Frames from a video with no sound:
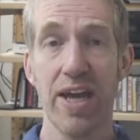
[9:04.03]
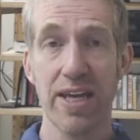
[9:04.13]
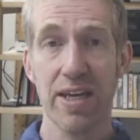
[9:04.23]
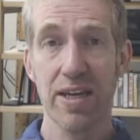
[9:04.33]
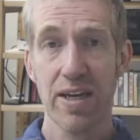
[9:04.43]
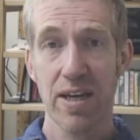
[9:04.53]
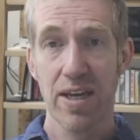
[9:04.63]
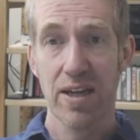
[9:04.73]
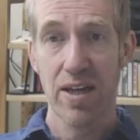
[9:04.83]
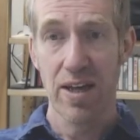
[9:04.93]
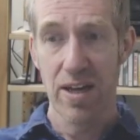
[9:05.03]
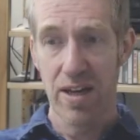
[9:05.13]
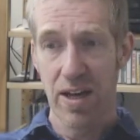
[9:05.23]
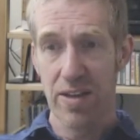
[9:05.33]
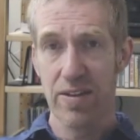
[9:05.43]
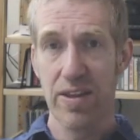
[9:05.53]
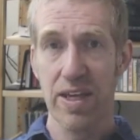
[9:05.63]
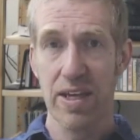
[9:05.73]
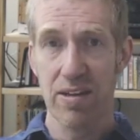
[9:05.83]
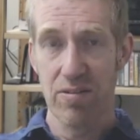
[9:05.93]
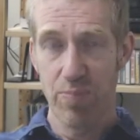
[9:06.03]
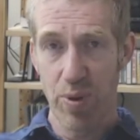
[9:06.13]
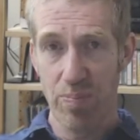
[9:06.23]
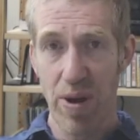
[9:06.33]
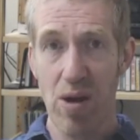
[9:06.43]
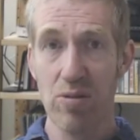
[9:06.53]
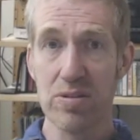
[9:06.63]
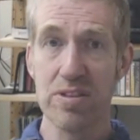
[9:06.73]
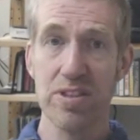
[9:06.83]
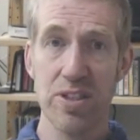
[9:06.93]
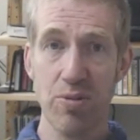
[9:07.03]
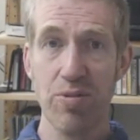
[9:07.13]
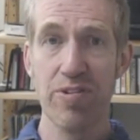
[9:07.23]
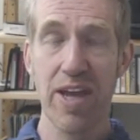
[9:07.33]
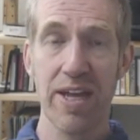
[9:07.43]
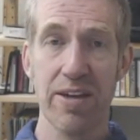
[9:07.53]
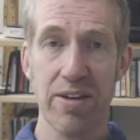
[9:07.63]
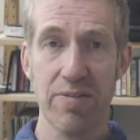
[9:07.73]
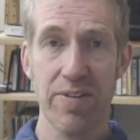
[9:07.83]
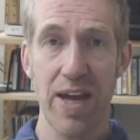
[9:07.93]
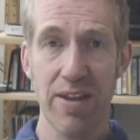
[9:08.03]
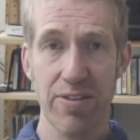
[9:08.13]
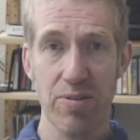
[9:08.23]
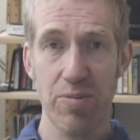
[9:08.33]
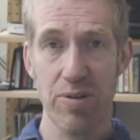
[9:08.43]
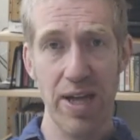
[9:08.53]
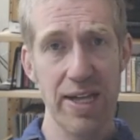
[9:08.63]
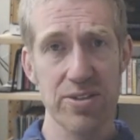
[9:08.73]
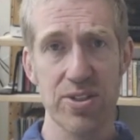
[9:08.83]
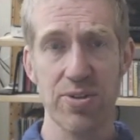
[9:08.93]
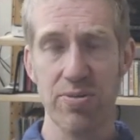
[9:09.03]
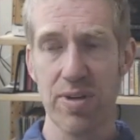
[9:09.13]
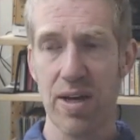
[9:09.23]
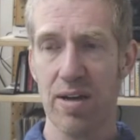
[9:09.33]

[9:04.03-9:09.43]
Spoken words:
take the proposed new standard of death that we'll get to,